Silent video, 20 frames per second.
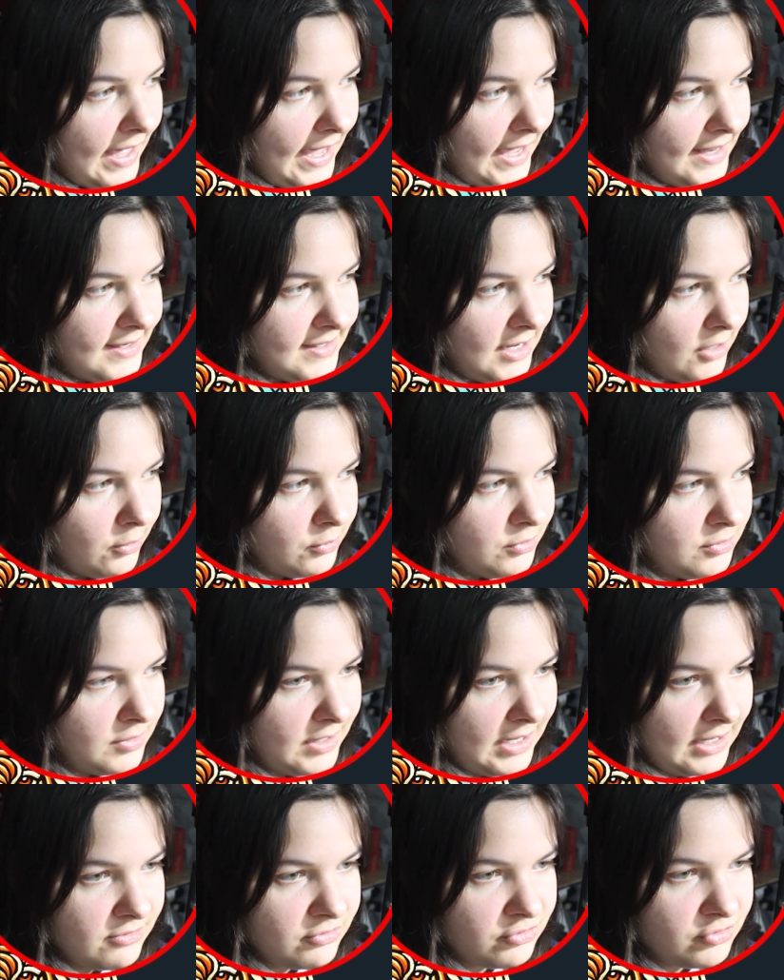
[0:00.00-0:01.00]
and now you
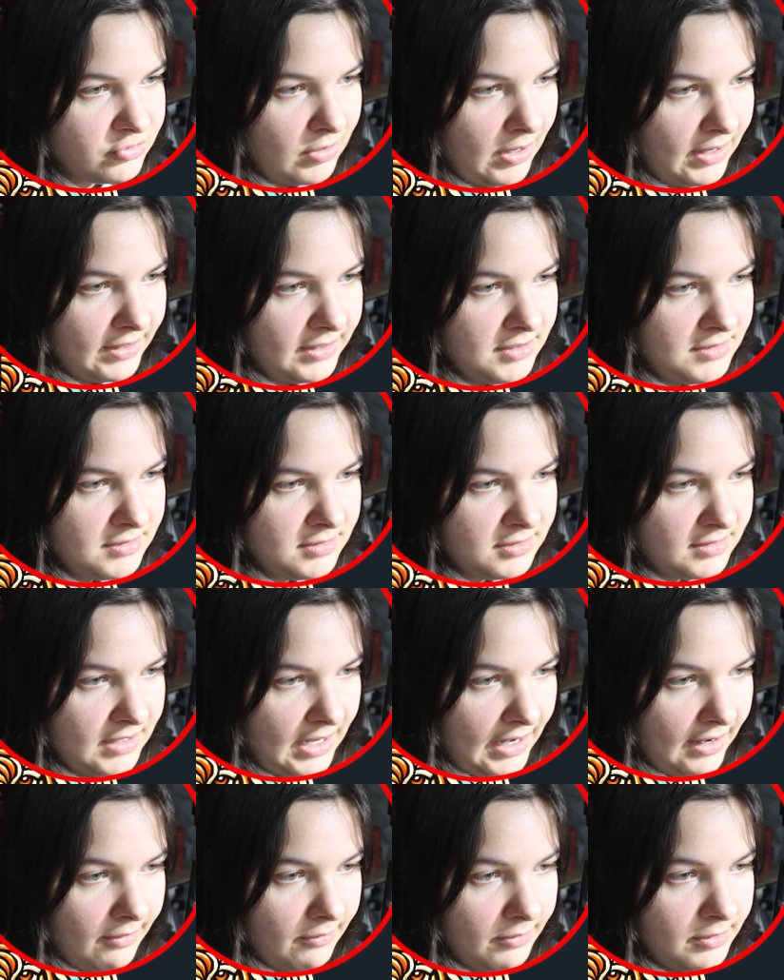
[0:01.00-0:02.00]
can drag it
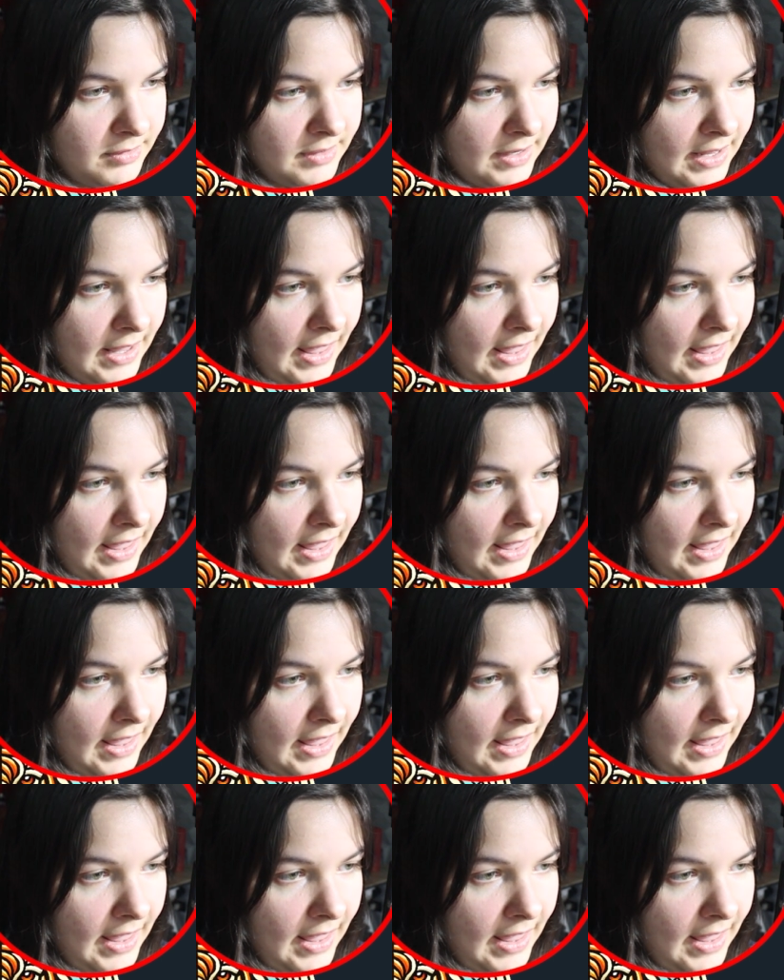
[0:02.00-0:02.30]
there,